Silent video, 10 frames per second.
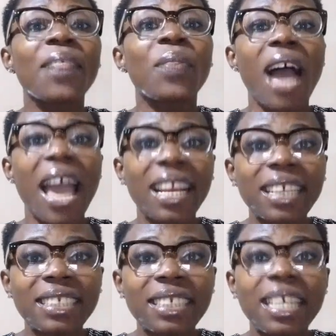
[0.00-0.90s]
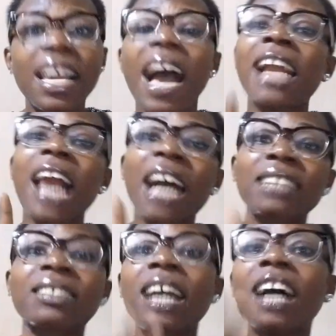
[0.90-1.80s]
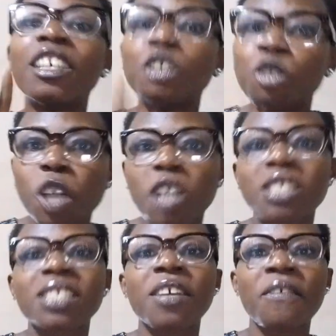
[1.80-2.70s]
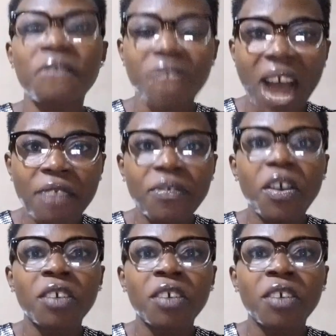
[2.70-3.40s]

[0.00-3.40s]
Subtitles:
the energy, and answer just 5.